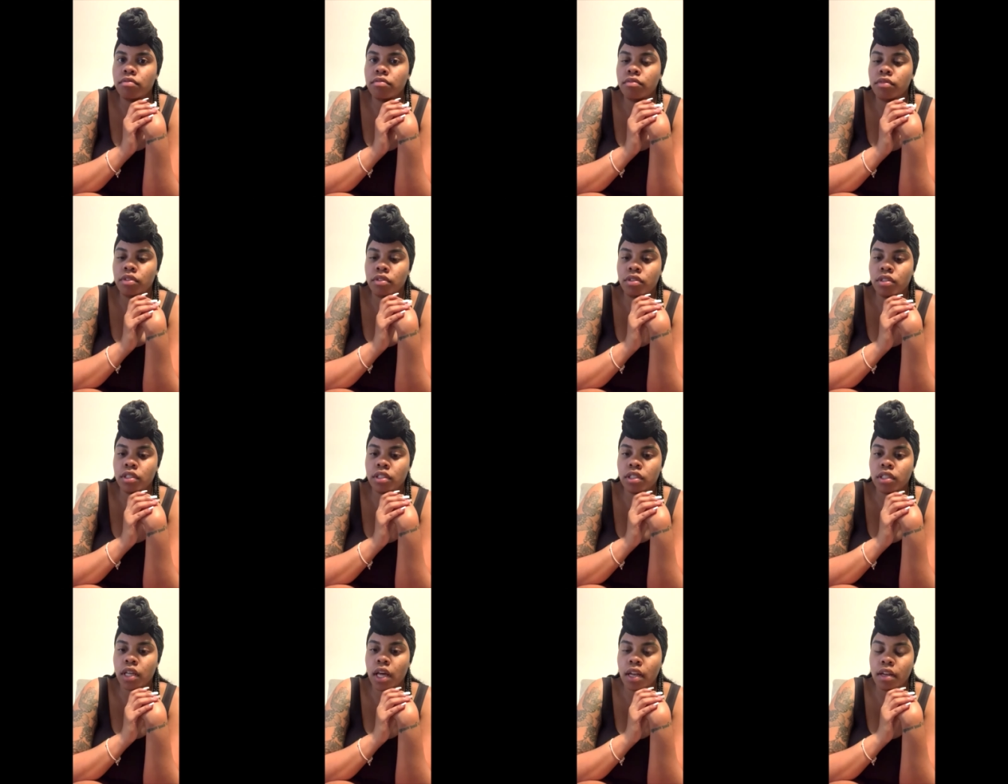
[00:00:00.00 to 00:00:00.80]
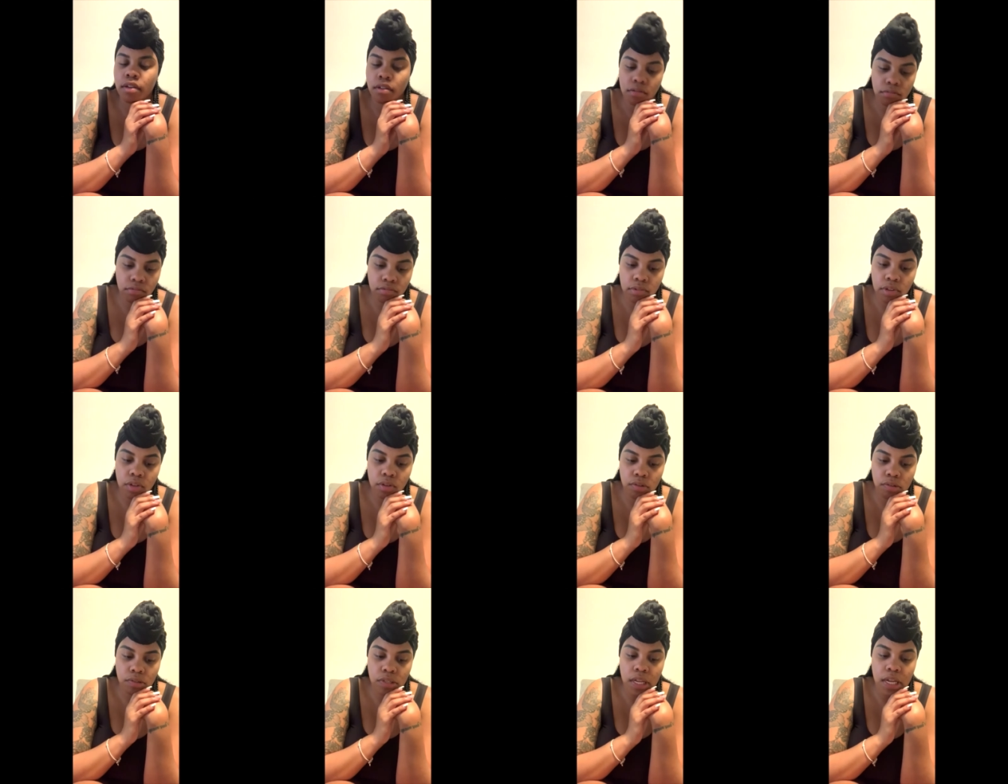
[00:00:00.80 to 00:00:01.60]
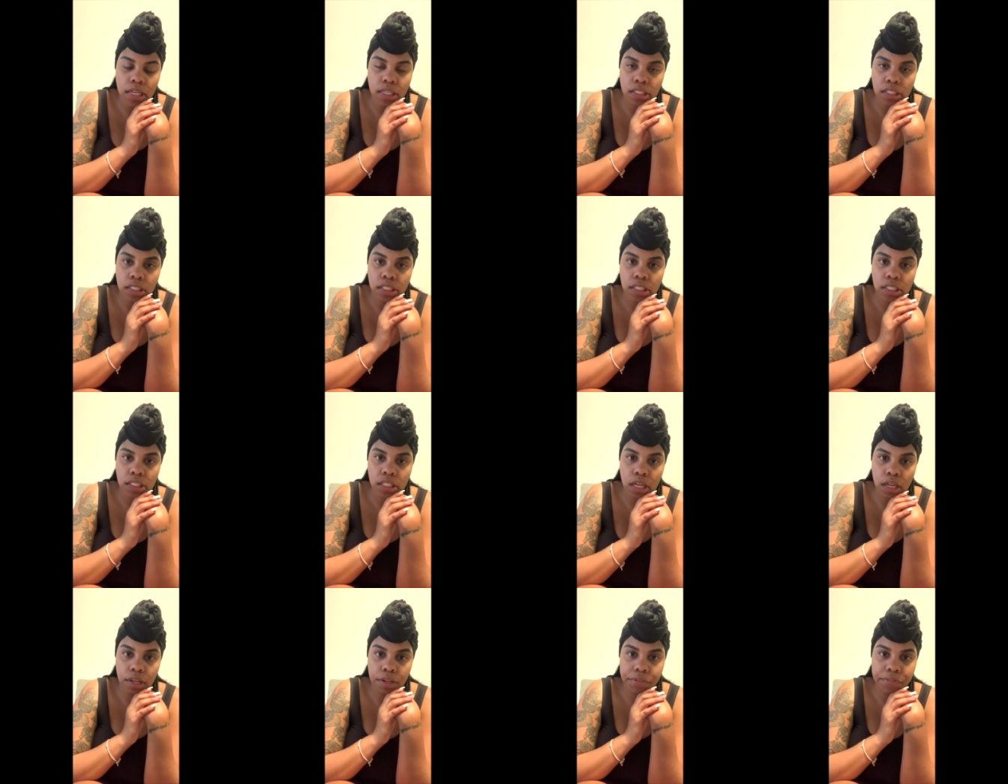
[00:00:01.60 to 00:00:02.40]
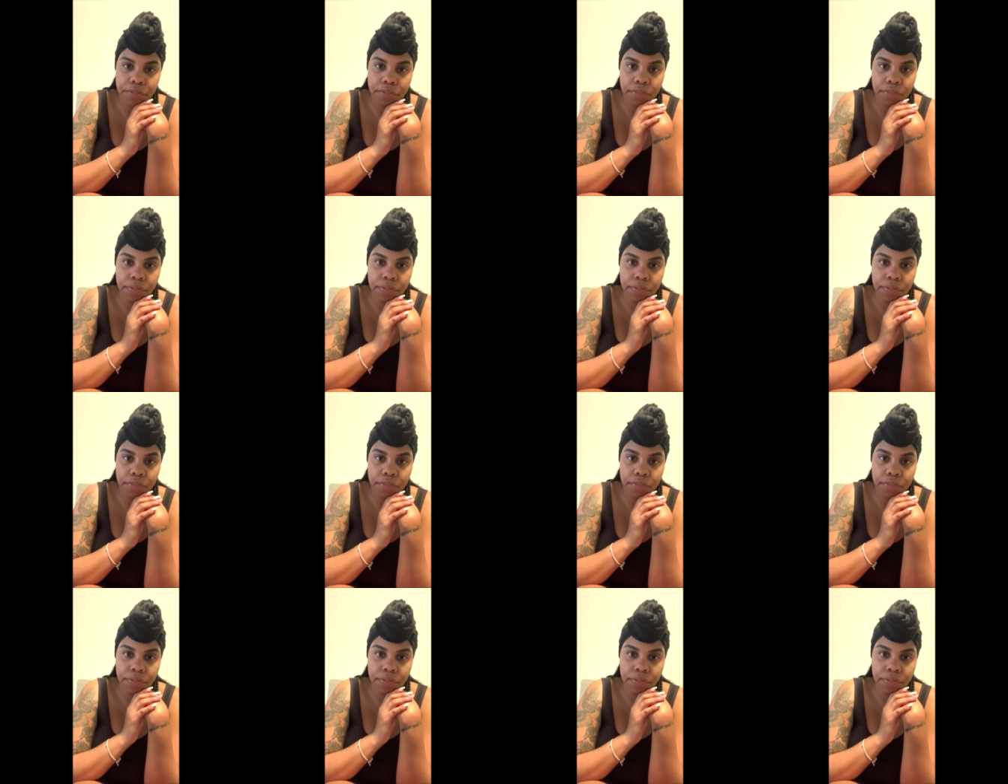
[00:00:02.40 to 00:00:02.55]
you just gotta know a whole lot of stuff.